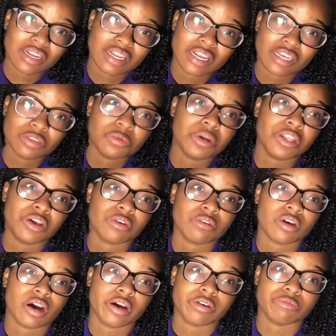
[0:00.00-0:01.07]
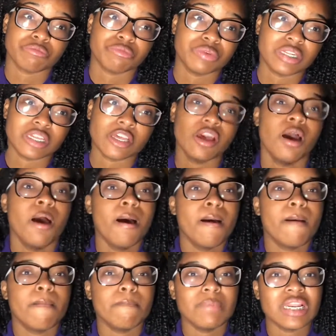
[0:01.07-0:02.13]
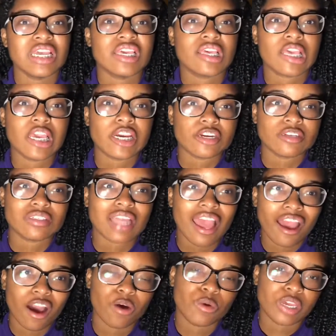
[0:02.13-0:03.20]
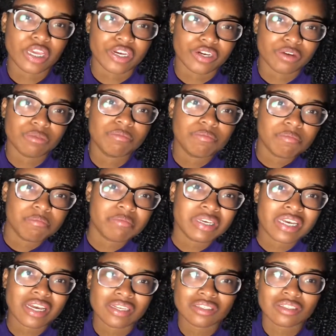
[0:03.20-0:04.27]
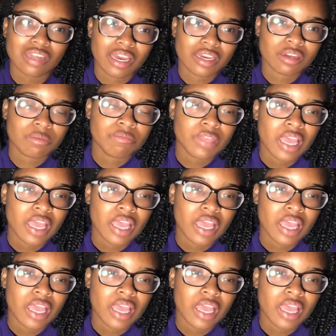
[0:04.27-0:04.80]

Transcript: and that's where there aren't really many cures out here, because like,